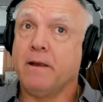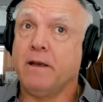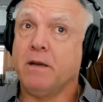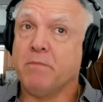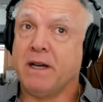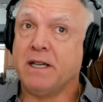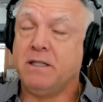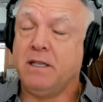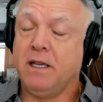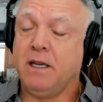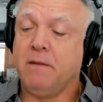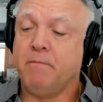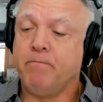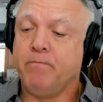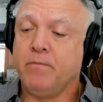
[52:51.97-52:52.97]
and my
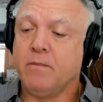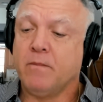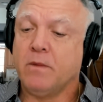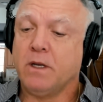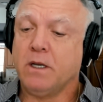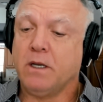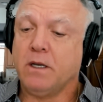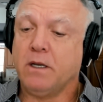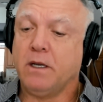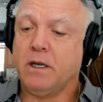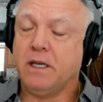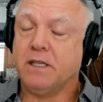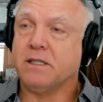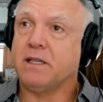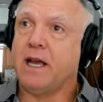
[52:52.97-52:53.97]
team,
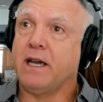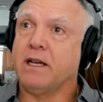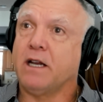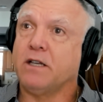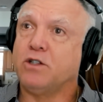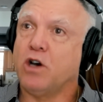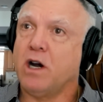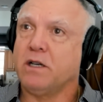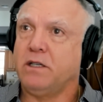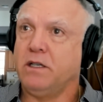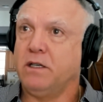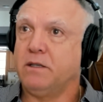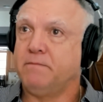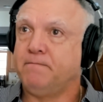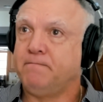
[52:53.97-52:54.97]
he said, hey, could I talk to
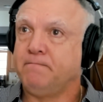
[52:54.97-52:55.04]
you?